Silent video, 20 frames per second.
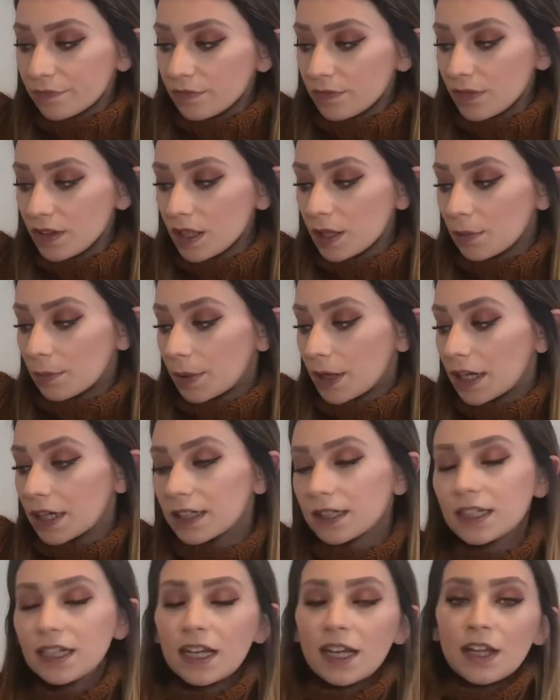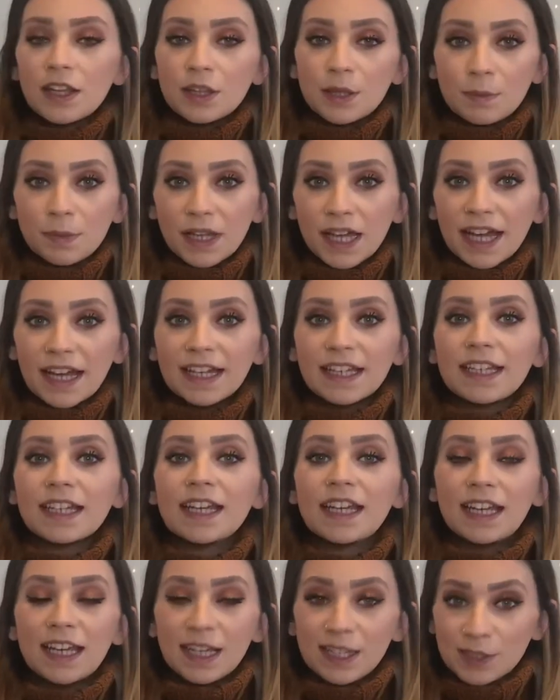But the plan
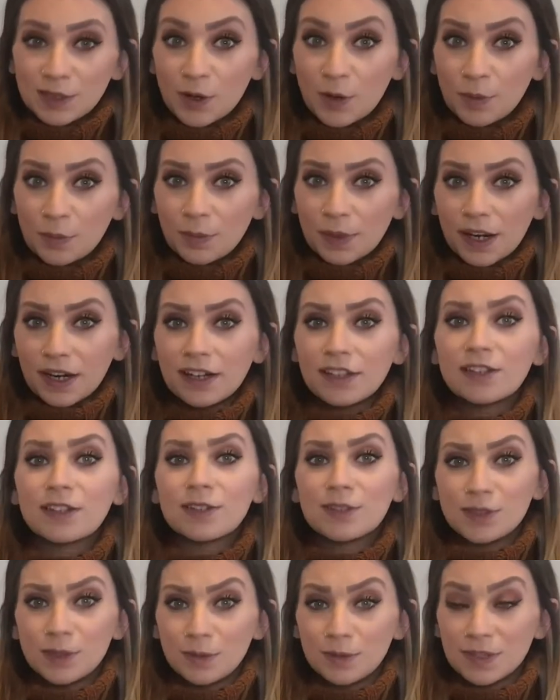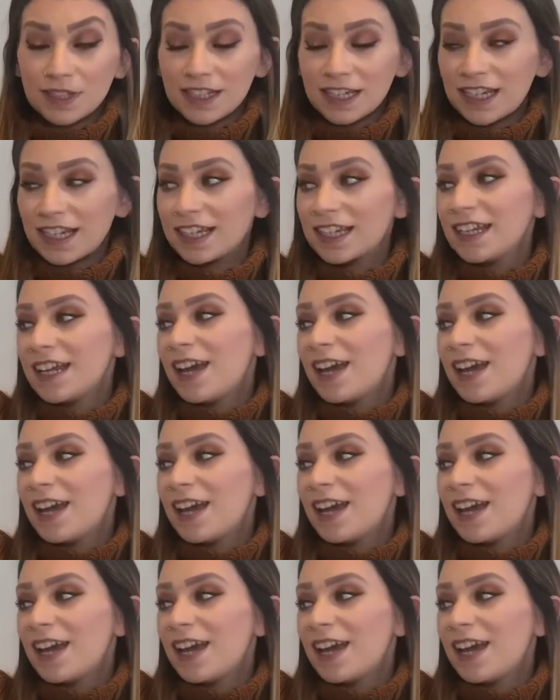is a home birth, so we'll see.